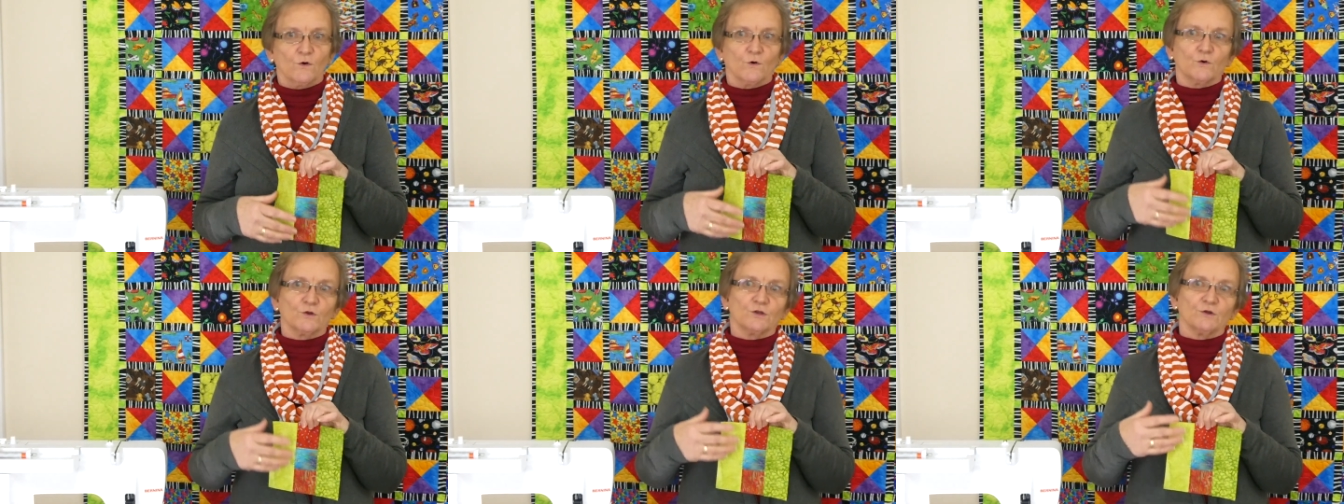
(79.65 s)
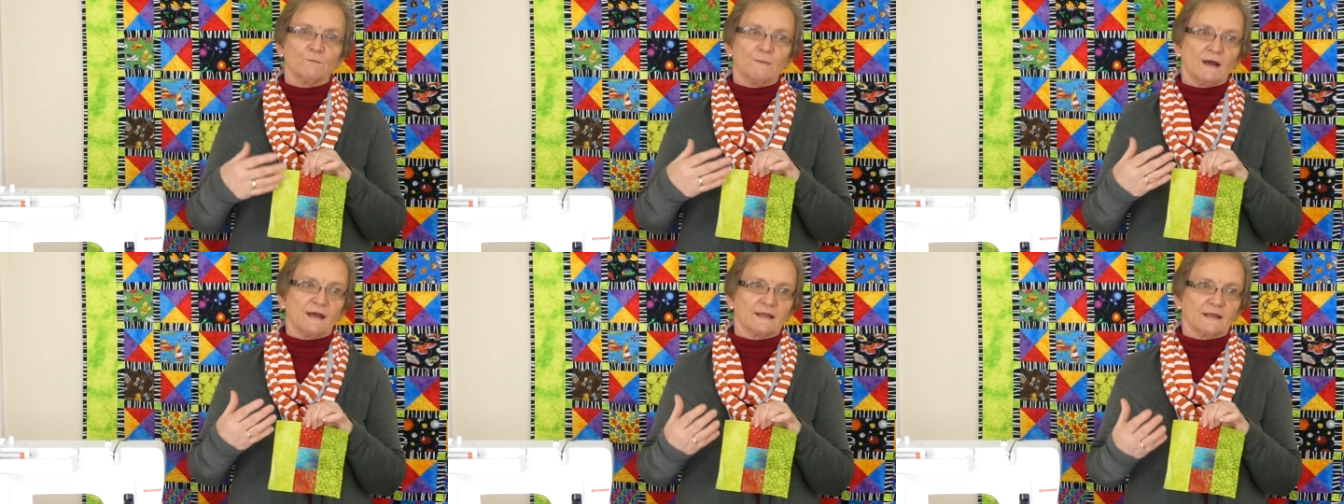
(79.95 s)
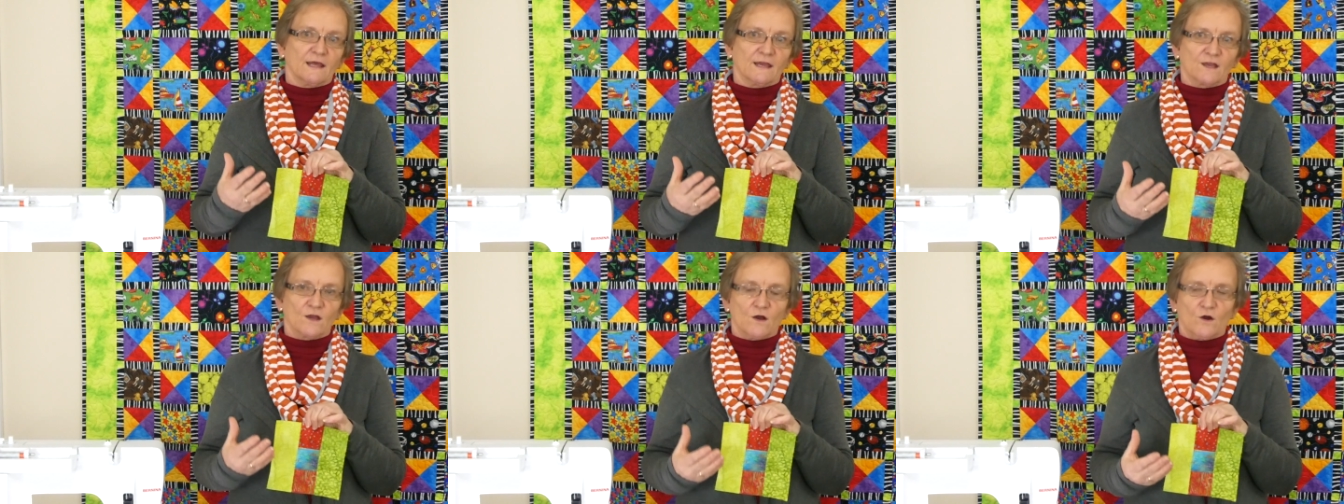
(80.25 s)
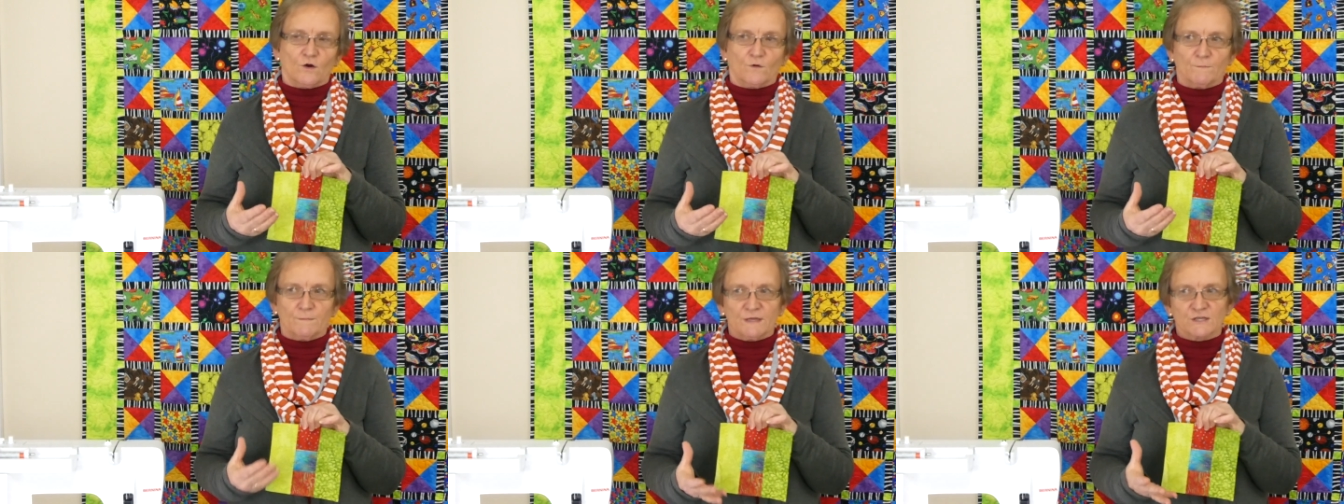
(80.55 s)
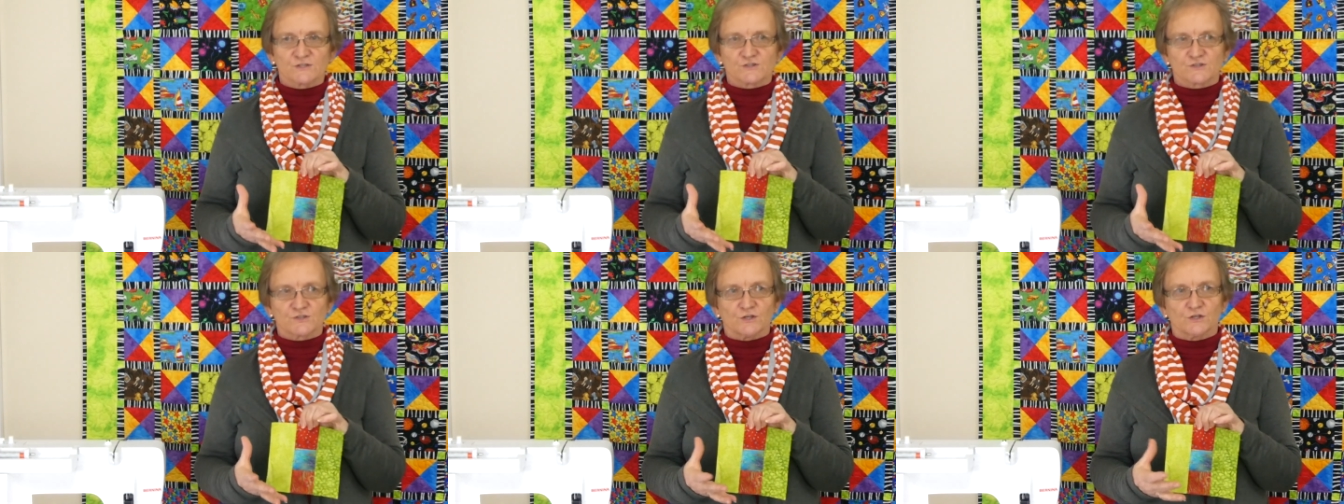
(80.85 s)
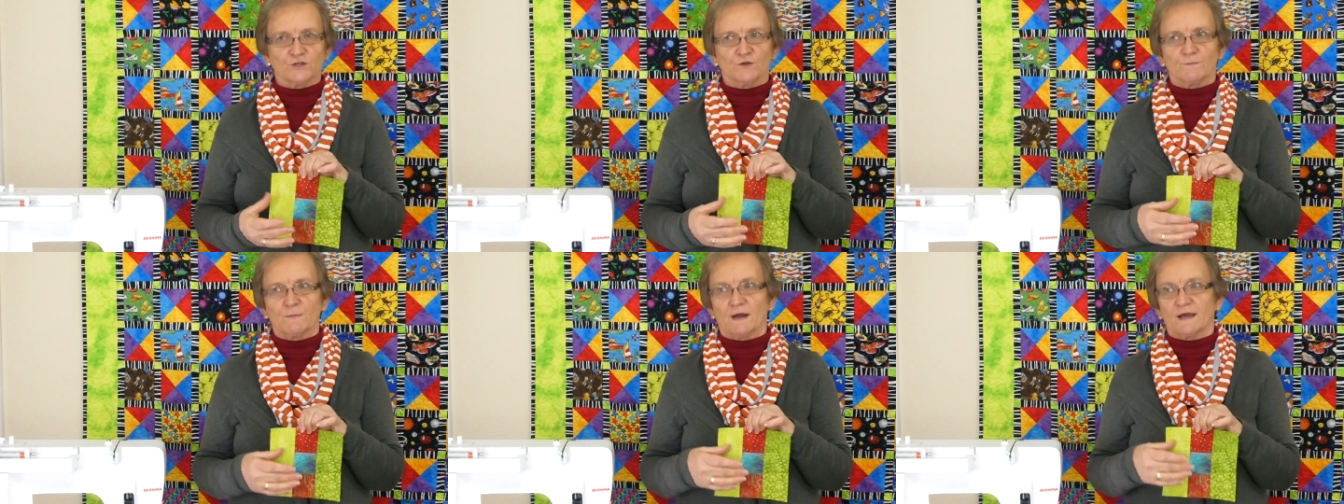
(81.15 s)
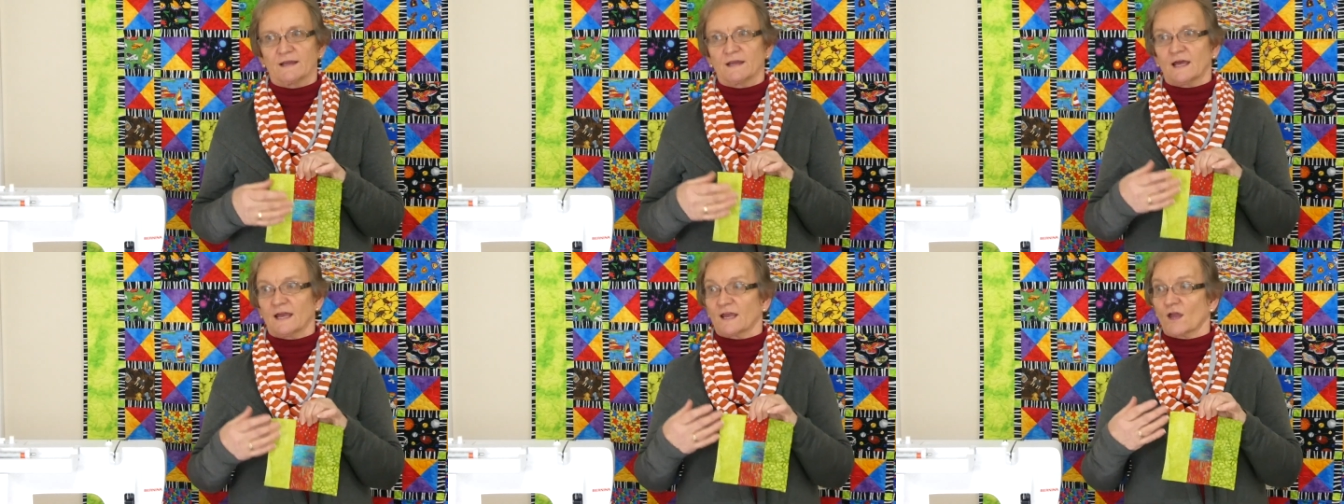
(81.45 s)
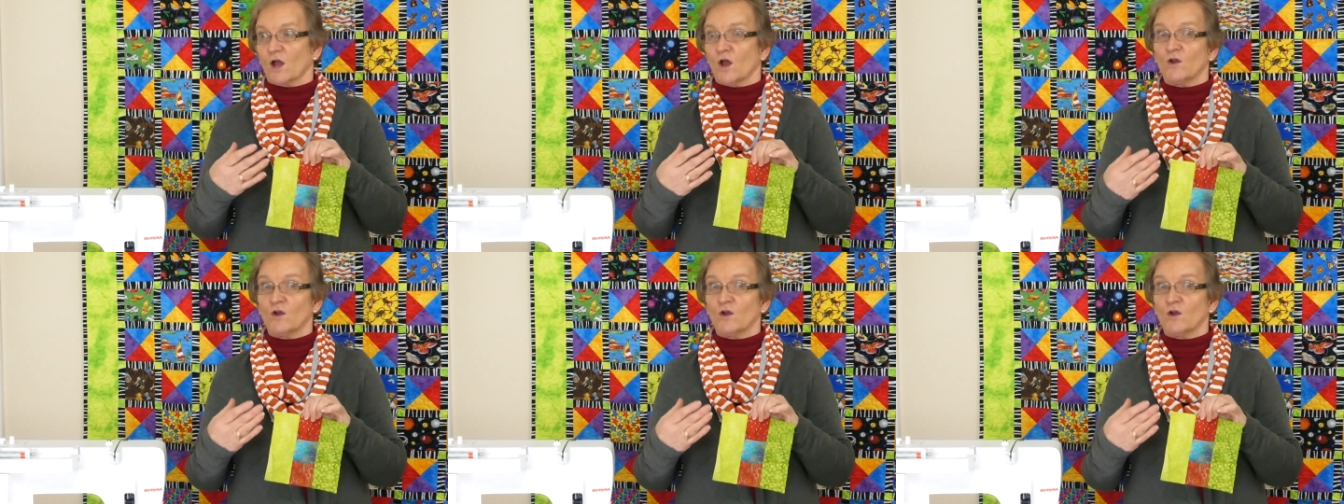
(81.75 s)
or you might like a whole mixture you might like